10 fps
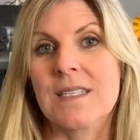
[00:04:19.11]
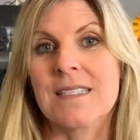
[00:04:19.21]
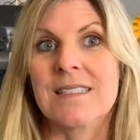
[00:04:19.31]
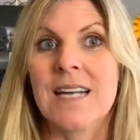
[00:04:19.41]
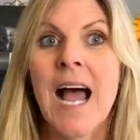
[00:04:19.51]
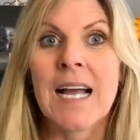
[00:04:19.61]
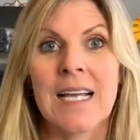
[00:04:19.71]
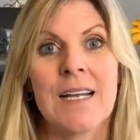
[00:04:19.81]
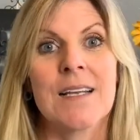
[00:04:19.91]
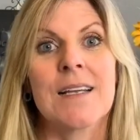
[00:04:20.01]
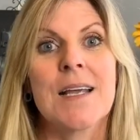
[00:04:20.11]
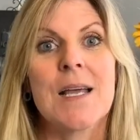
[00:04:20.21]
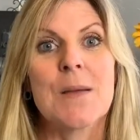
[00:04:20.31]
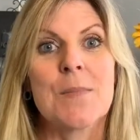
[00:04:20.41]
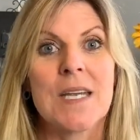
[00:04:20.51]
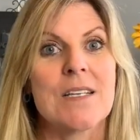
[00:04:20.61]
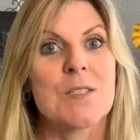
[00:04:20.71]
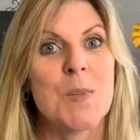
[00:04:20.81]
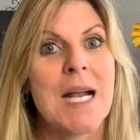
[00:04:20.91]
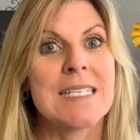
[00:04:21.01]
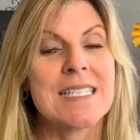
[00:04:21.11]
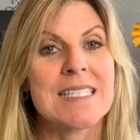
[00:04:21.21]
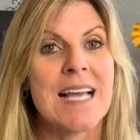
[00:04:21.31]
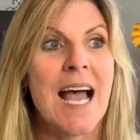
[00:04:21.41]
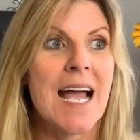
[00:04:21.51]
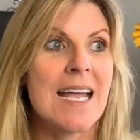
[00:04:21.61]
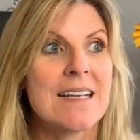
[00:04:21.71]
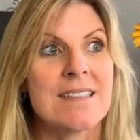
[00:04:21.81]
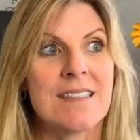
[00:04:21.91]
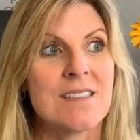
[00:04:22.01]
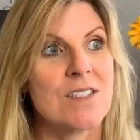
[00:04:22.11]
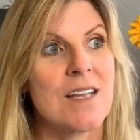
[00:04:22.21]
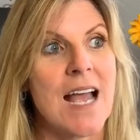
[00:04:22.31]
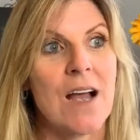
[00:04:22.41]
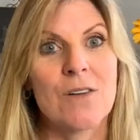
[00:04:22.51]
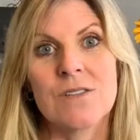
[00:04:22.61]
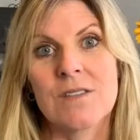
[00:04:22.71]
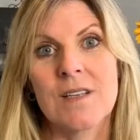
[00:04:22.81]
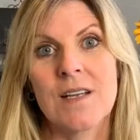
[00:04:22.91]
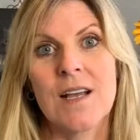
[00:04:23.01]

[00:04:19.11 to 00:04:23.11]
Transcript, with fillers: It's not going to be as priced as high as this house,